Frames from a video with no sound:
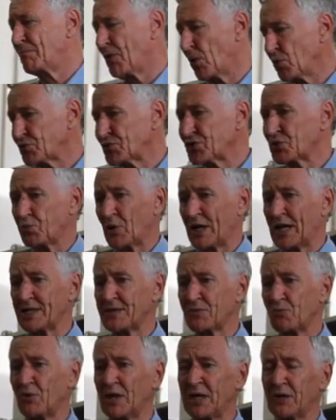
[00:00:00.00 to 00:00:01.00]
most
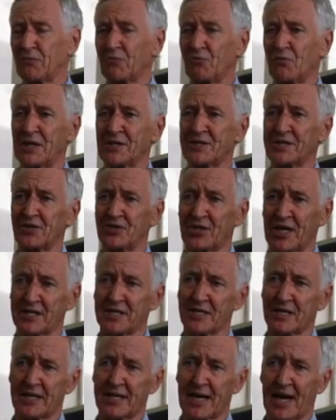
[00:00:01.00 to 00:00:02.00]
will
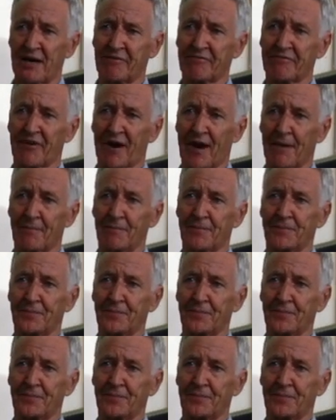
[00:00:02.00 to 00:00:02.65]
suggest the diaphragm.